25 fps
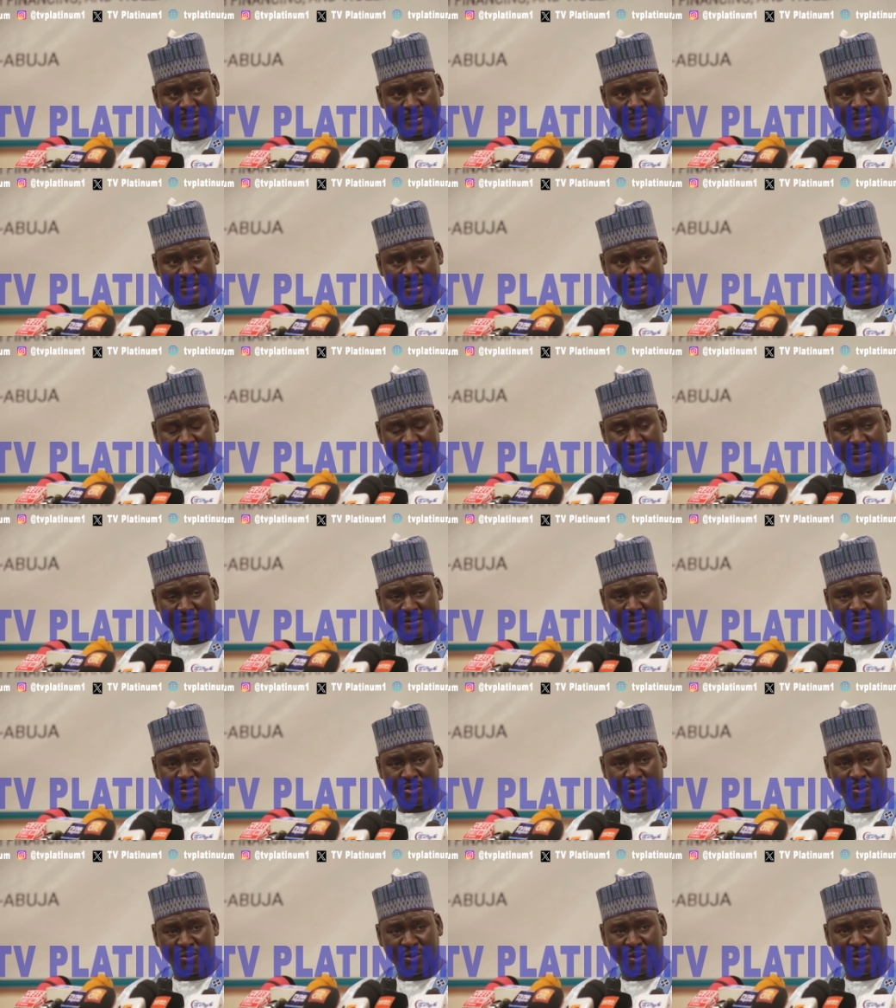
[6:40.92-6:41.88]
These
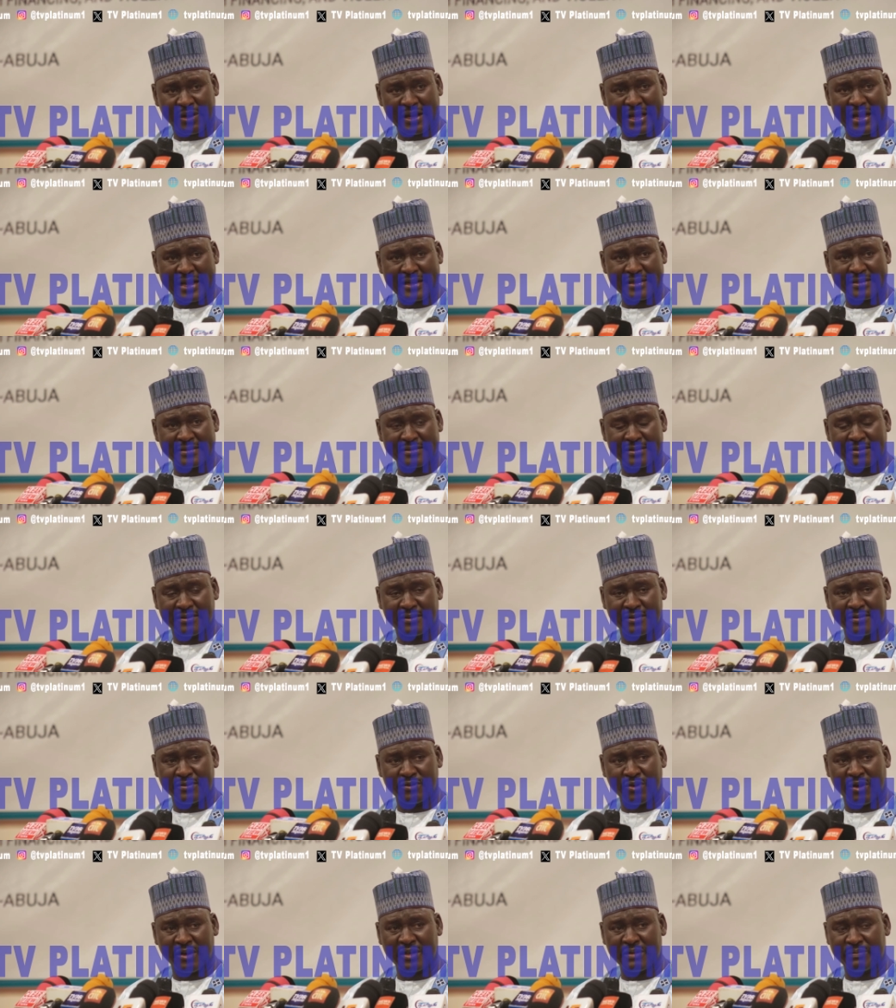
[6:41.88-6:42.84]
so-called
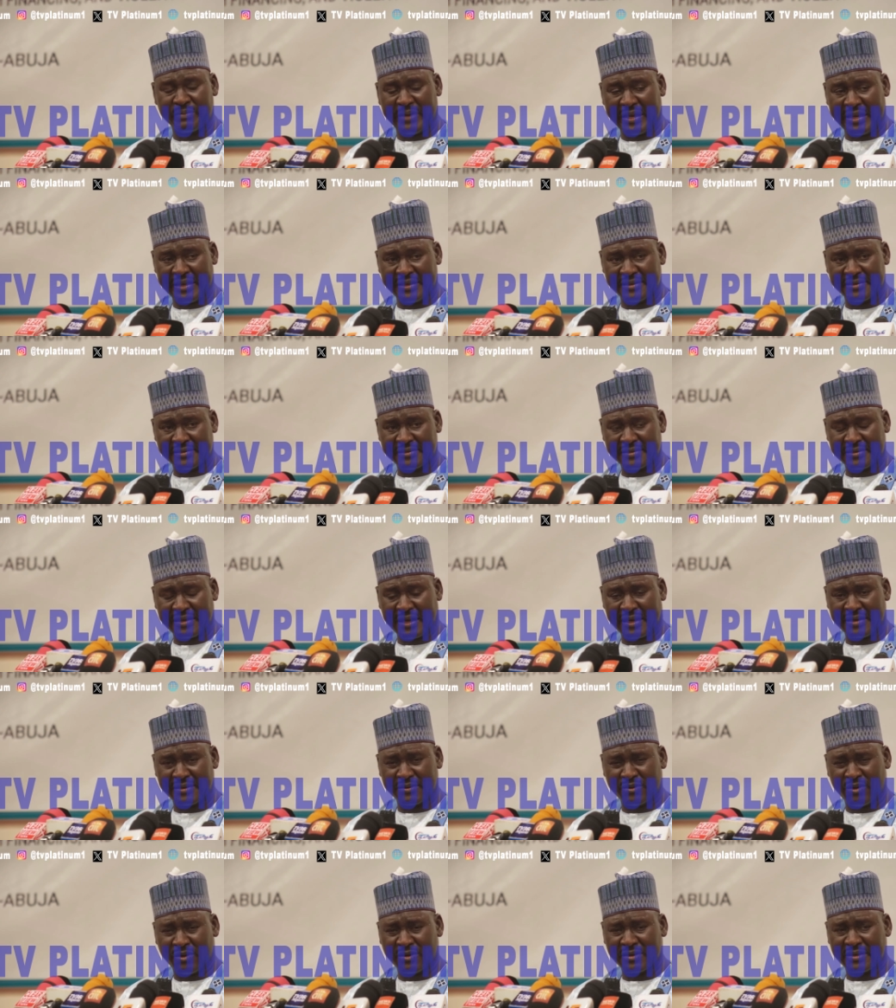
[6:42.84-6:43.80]
unknown men,
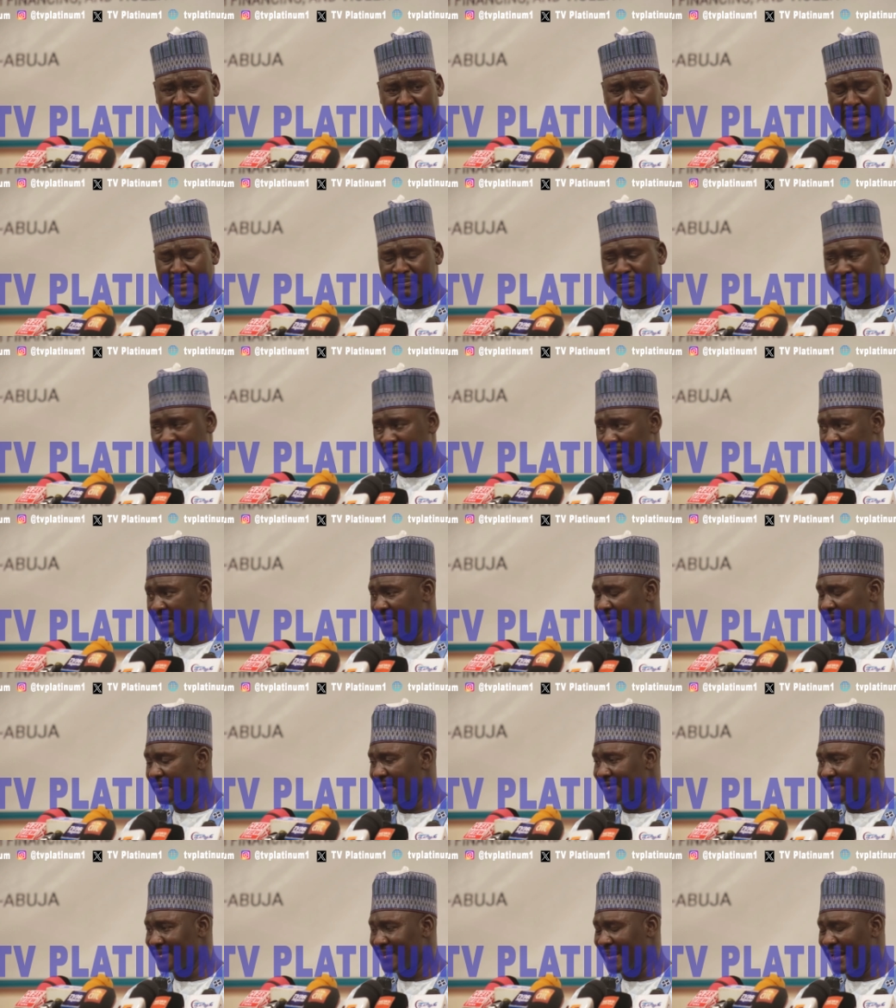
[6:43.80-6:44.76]
unknown gunmen,
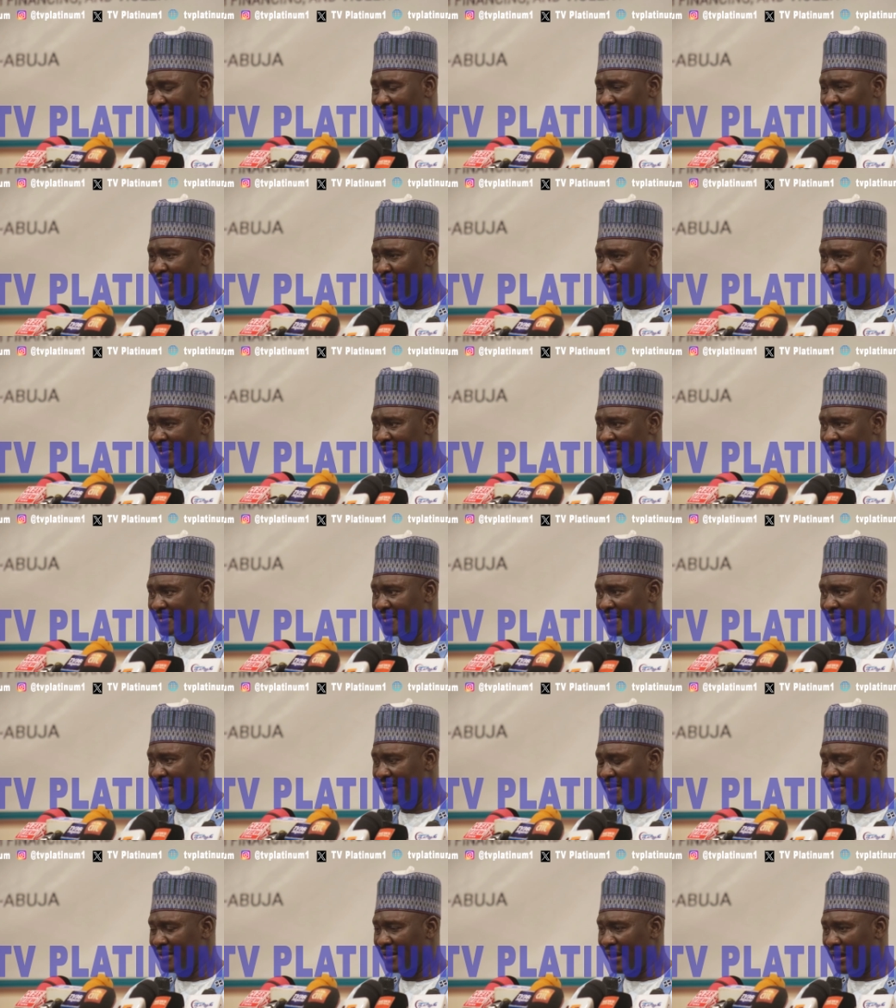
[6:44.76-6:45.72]
they are known,
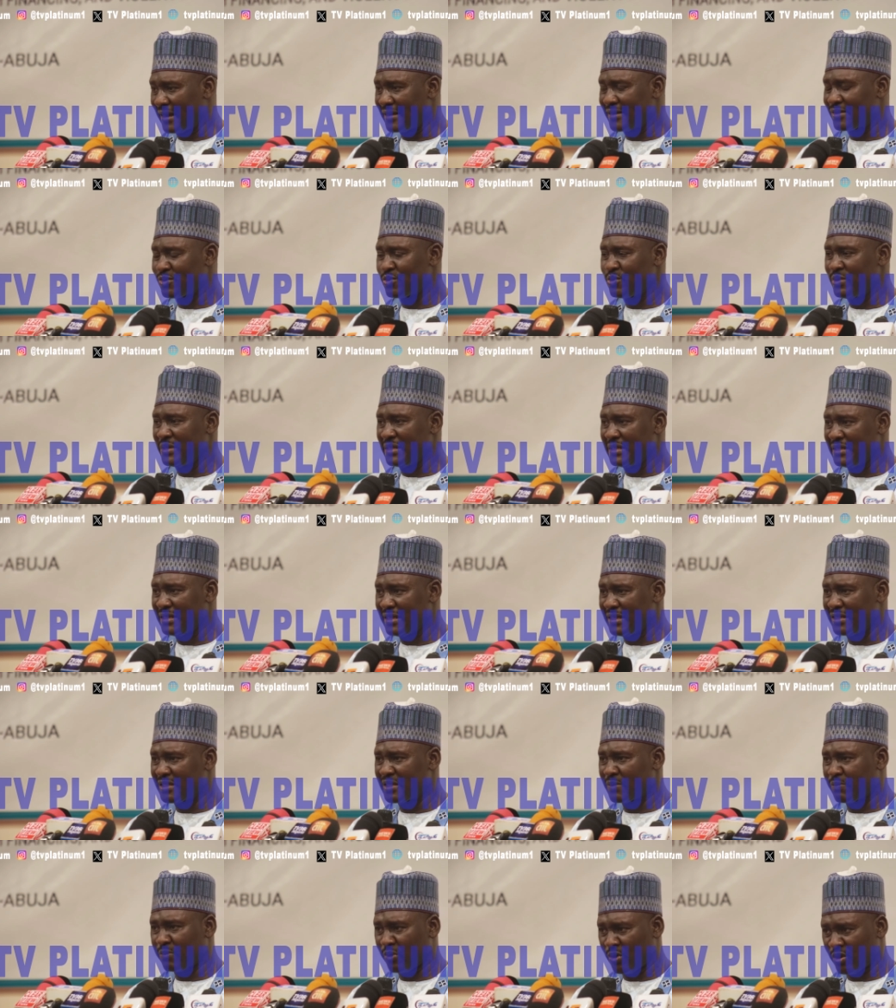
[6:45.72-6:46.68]
and we
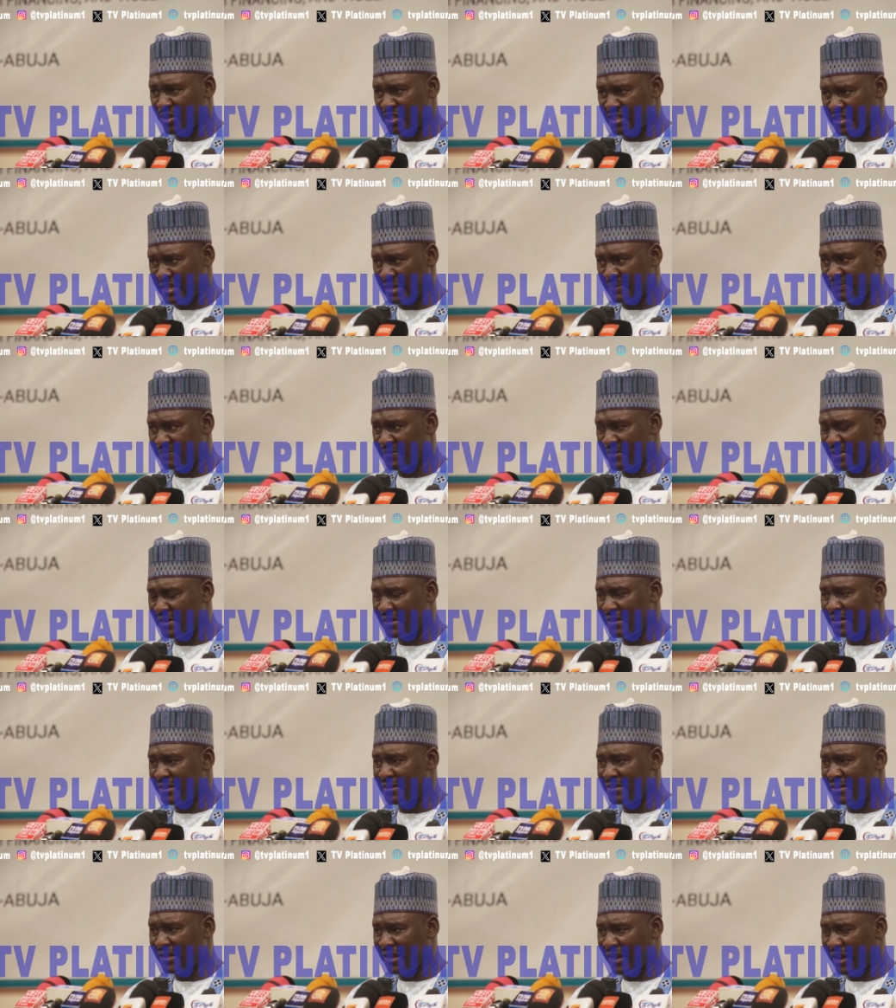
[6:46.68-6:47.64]
need to flush them.
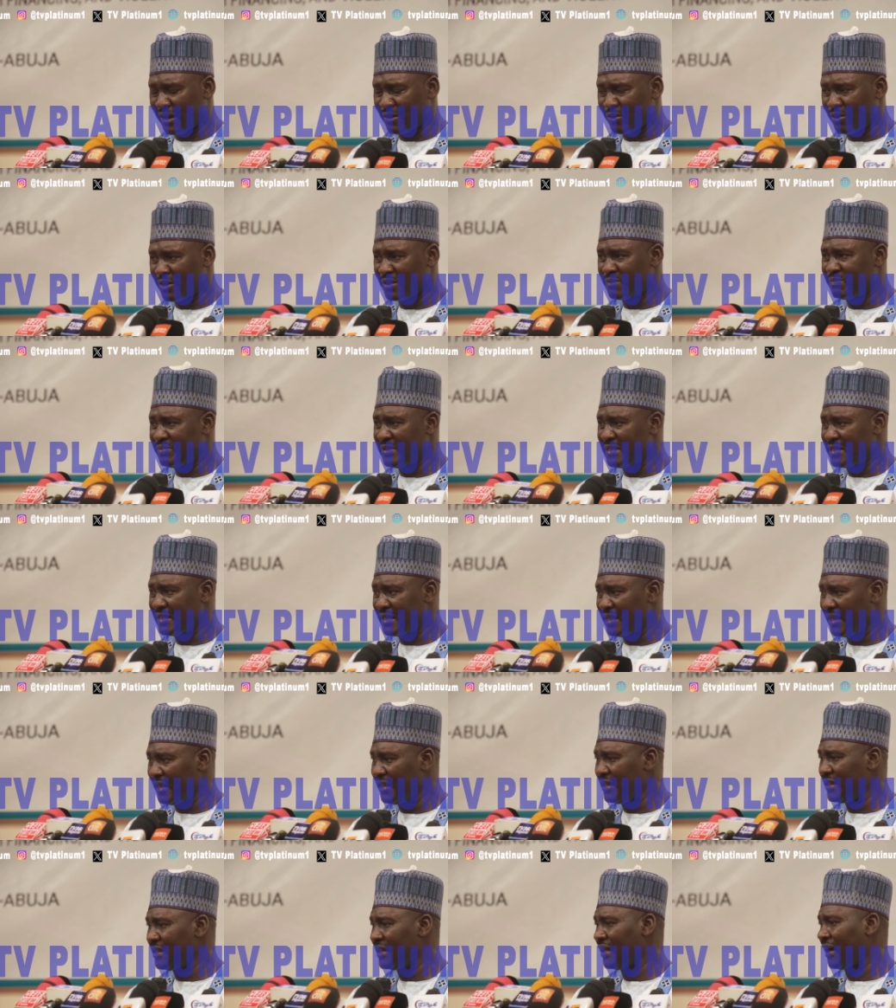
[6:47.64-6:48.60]
They cannot be
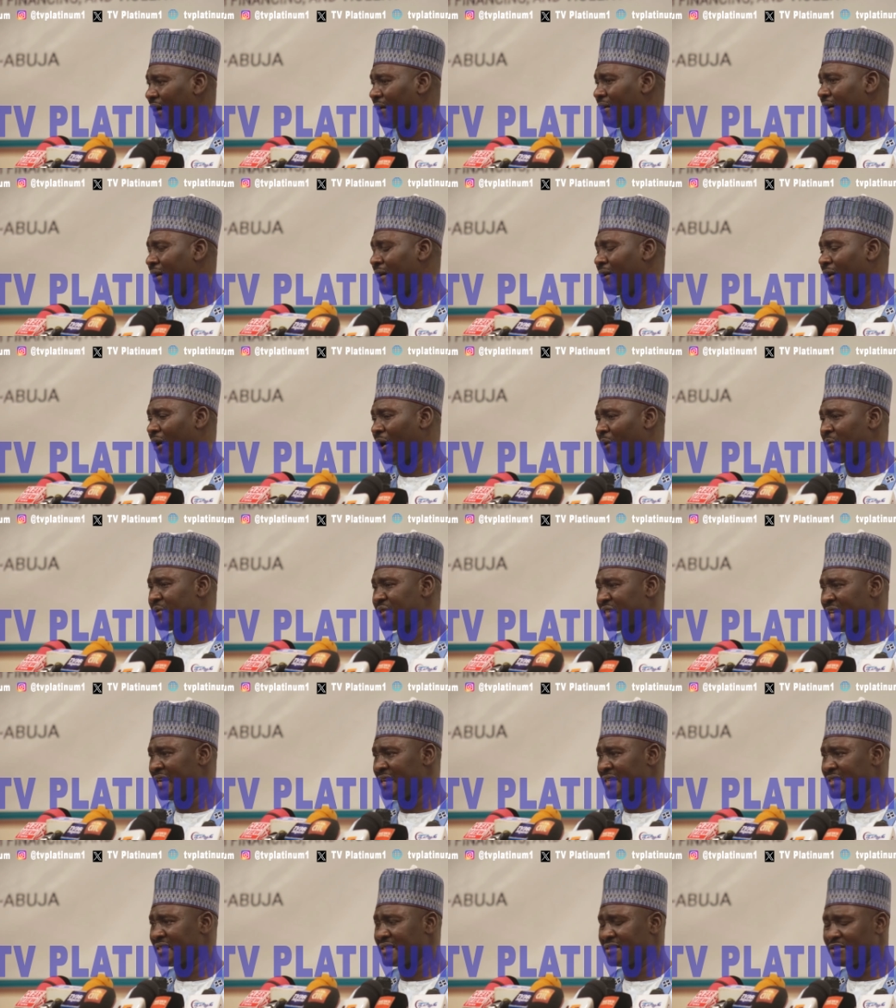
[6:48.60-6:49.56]
killing our
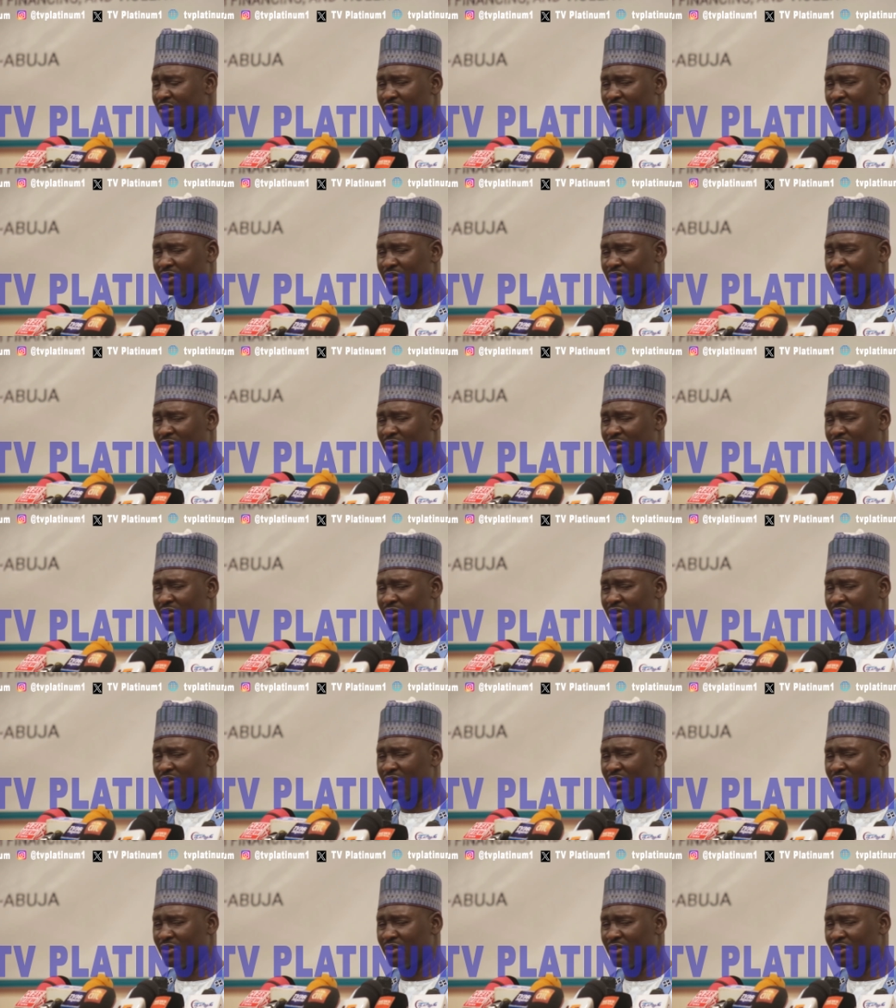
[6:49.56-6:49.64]
officers.